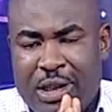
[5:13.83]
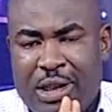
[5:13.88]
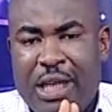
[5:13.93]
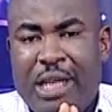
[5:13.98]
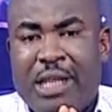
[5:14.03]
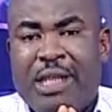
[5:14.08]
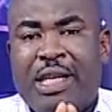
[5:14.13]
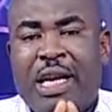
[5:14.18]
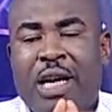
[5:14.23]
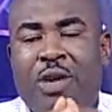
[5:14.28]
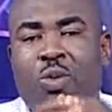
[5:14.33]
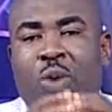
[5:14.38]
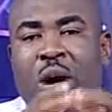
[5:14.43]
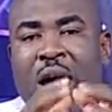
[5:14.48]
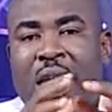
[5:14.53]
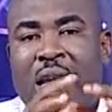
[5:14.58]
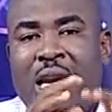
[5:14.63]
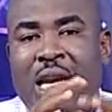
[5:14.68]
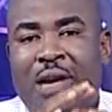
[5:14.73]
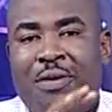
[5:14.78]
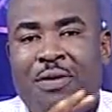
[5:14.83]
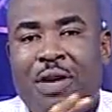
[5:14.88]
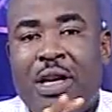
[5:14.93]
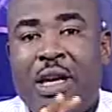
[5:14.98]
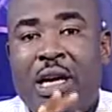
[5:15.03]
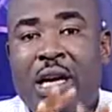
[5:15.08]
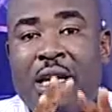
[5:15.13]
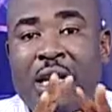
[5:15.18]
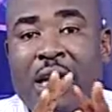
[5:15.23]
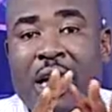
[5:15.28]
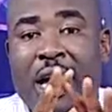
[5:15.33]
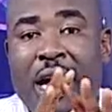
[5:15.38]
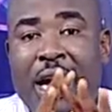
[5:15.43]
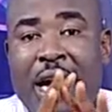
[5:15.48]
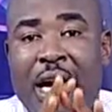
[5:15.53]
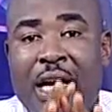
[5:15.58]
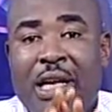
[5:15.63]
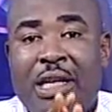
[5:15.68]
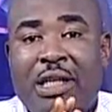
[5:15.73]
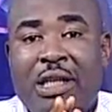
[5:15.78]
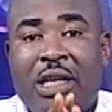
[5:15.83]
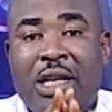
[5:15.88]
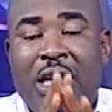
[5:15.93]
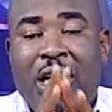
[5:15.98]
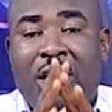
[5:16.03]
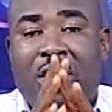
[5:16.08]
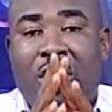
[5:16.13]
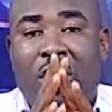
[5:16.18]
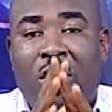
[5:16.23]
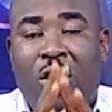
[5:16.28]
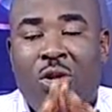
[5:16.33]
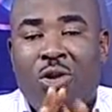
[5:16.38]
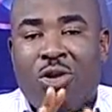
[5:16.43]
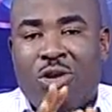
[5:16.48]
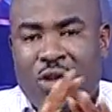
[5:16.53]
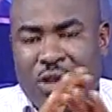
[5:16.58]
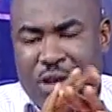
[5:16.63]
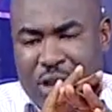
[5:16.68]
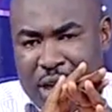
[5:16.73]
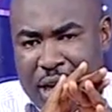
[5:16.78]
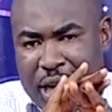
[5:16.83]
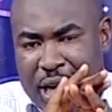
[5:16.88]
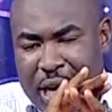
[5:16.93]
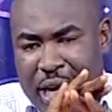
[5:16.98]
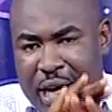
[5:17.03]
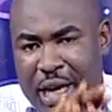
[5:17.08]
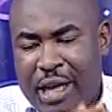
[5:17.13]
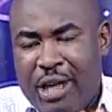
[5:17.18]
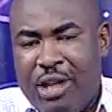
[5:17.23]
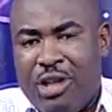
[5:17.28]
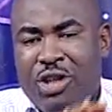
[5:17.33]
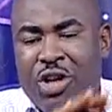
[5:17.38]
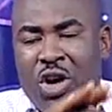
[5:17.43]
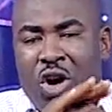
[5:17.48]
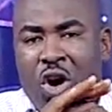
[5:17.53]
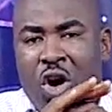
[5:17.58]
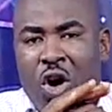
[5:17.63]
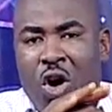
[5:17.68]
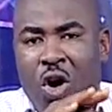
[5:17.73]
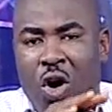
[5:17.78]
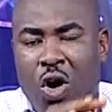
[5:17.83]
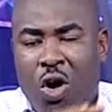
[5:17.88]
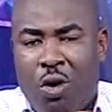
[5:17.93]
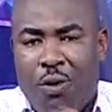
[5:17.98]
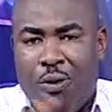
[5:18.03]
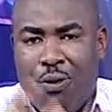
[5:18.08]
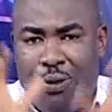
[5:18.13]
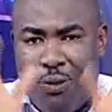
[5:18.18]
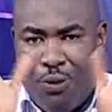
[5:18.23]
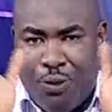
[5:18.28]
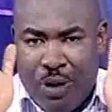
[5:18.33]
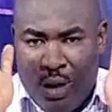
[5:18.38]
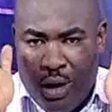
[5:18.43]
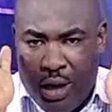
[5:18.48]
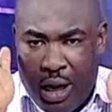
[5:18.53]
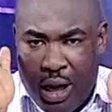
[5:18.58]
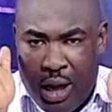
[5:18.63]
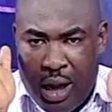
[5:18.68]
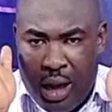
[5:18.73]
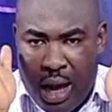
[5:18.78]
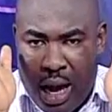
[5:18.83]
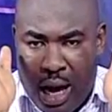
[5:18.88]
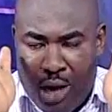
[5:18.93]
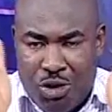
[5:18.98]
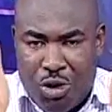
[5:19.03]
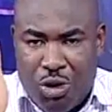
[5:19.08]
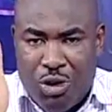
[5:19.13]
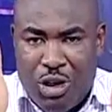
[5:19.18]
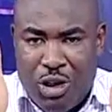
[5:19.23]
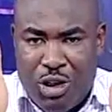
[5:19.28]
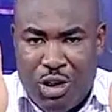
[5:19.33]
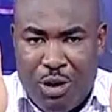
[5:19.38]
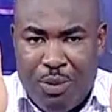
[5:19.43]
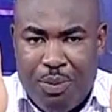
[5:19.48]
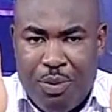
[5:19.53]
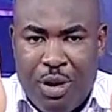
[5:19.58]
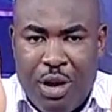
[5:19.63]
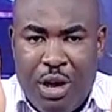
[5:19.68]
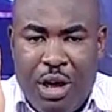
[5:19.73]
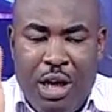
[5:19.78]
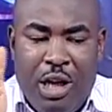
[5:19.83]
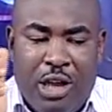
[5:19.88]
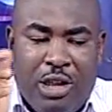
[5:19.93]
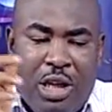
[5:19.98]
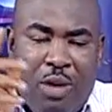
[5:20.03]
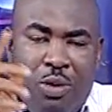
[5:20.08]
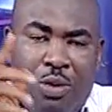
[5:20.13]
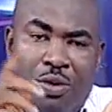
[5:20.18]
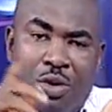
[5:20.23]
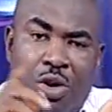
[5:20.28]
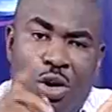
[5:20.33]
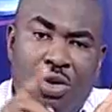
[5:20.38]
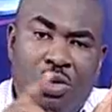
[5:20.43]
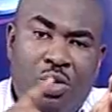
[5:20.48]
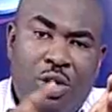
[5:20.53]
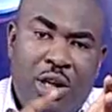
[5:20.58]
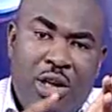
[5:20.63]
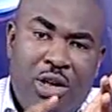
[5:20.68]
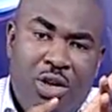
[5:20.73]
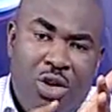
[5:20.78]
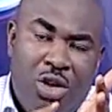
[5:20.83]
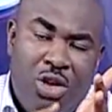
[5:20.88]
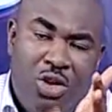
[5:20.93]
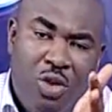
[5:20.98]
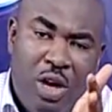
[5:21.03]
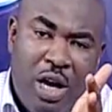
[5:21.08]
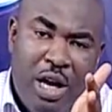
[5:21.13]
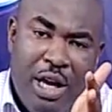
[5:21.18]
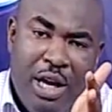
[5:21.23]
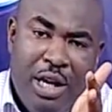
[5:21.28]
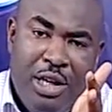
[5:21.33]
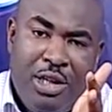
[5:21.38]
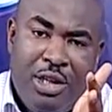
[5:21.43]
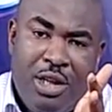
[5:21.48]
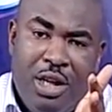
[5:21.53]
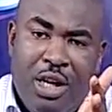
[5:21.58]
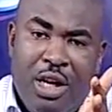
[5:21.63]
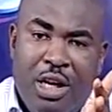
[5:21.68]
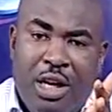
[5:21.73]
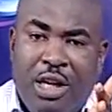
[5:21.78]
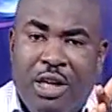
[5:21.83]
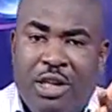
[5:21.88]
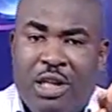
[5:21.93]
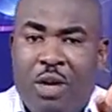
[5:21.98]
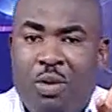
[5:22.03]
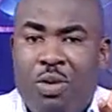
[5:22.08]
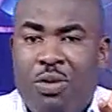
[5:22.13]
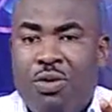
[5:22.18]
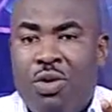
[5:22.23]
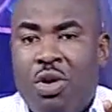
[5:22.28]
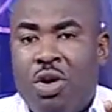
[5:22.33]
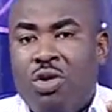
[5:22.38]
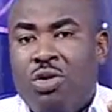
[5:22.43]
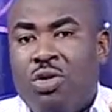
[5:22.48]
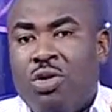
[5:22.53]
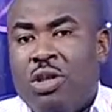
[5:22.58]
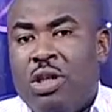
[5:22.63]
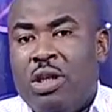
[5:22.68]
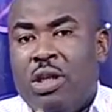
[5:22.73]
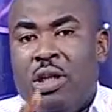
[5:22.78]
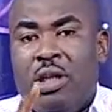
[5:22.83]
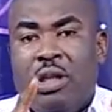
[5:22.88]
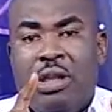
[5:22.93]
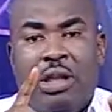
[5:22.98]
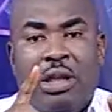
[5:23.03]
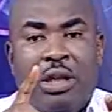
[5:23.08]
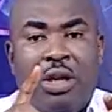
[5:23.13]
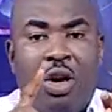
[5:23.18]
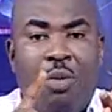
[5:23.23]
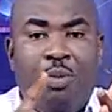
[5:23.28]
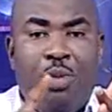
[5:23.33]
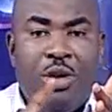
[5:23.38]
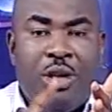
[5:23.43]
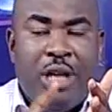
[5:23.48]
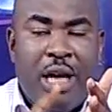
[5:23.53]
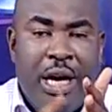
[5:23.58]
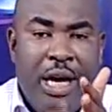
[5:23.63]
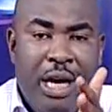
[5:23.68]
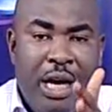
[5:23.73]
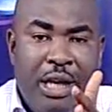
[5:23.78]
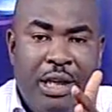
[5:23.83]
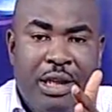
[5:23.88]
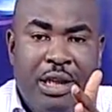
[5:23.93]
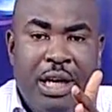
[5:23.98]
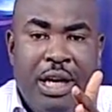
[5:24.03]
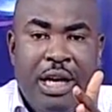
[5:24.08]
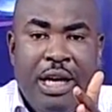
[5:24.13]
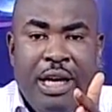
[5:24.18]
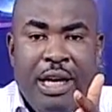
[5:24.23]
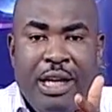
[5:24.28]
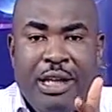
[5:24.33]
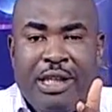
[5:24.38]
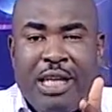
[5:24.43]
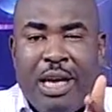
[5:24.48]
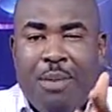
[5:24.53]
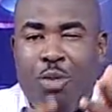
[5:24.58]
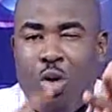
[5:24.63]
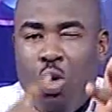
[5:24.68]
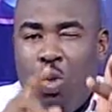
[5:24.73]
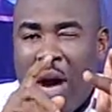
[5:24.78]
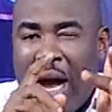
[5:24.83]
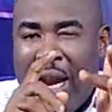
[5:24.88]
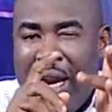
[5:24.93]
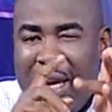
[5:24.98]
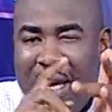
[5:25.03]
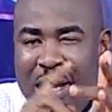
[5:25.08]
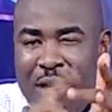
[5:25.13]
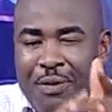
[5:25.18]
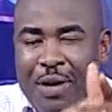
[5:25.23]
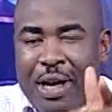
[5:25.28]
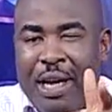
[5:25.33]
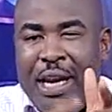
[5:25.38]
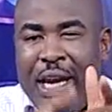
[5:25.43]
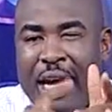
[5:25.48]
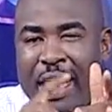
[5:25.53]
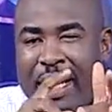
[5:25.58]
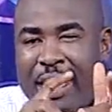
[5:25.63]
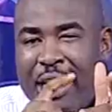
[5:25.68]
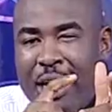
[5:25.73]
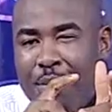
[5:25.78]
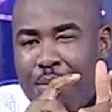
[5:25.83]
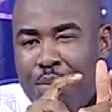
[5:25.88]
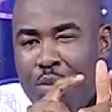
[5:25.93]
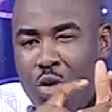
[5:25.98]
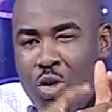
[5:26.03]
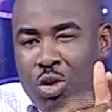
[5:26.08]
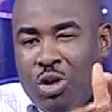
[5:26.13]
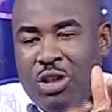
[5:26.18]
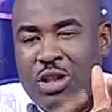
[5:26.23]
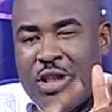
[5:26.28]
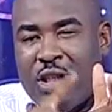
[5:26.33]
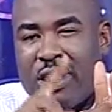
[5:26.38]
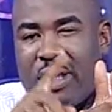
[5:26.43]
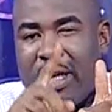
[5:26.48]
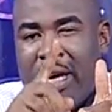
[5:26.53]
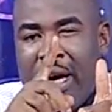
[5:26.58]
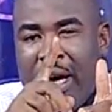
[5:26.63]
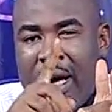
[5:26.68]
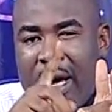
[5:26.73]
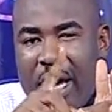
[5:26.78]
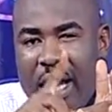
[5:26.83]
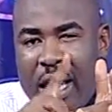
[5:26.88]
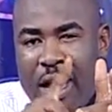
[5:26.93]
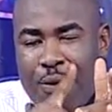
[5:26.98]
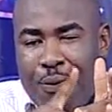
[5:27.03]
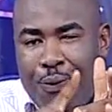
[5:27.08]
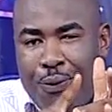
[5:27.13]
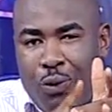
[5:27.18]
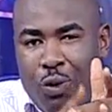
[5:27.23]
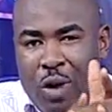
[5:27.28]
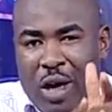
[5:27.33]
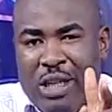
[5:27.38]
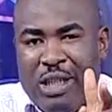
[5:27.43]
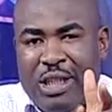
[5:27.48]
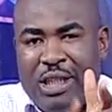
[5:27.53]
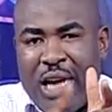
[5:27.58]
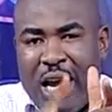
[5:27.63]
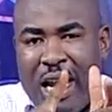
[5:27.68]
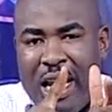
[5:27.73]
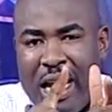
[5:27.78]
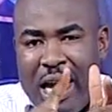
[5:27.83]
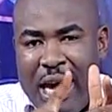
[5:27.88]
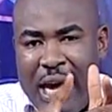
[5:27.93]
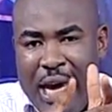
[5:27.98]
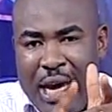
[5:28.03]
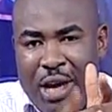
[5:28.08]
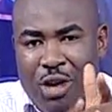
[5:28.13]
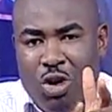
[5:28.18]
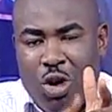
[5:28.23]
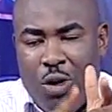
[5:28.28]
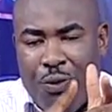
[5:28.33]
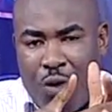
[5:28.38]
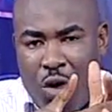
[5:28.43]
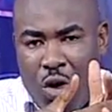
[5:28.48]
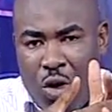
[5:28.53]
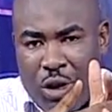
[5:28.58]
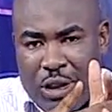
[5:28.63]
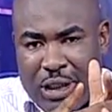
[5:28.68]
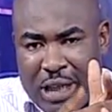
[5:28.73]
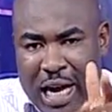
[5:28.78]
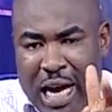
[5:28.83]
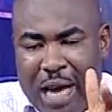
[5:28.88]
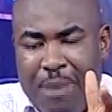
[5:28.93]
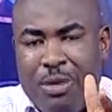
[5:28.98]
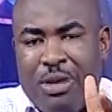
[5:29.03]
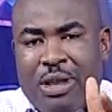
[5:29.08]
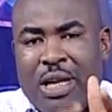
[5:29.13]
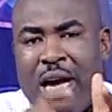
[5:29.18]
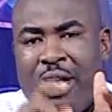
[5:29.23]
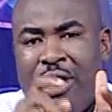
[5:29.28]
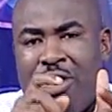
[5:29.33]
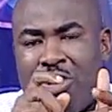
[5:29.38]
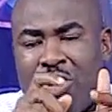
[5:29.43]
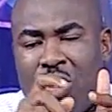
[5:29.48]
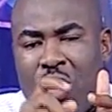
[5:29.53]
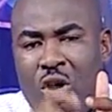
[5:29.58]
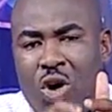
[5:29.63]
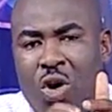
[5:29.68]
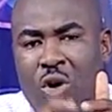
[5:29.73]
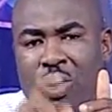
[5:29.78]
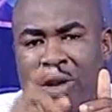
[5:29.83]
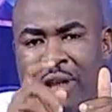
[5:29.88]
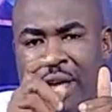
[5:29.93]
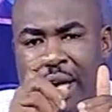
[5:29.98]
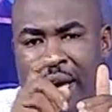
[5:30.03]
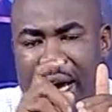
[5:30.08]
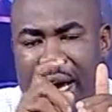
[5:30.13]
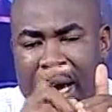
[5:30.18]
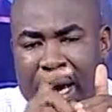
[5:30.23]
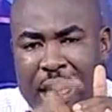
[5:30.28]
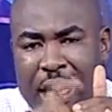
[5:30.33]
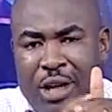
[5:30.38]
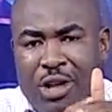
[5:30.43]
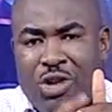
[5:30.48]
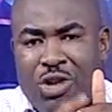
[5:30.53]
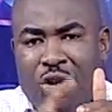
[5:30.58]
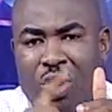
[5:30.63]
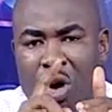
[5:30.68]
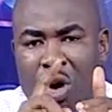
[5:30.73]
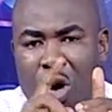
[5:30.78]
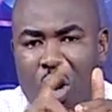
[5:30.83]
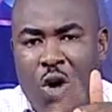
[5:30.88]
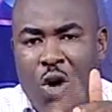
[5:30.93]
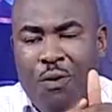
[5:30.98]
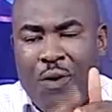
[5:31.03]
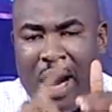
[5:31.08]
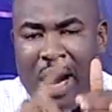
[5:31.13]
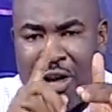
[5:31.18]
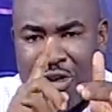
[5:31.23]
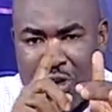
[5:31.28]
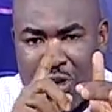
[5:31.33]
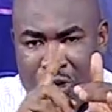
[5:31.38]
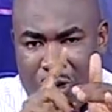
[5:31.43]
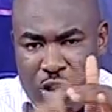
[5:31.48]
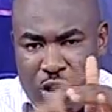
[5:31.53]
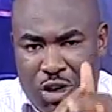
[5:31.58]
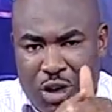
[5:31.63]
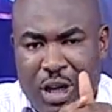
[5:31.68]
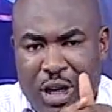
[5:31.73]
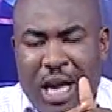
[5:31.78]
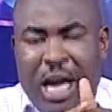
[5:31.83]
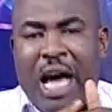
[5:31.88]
He said, we are living in the age he calls the age of association. He said, we've gone through the industrial age. He said, we've gone through the computer age. He said, but we are living in the most influential age of all times, and it's called the age of association.